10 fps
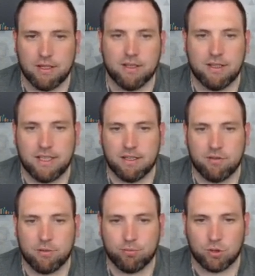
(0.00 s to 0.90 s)
And they give you
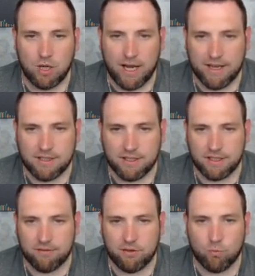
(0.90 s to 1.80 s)
the price and
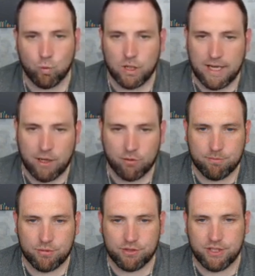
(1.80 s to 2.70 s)
give you the 1 hour
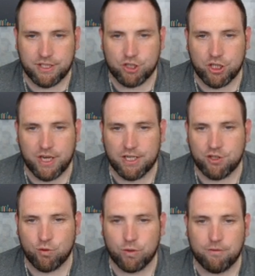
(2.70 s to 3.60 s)
percent change,
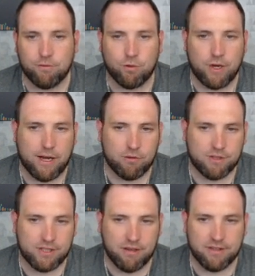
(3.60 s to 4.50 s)
24 hour,
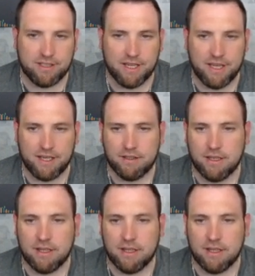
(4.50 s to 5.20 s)
7 day.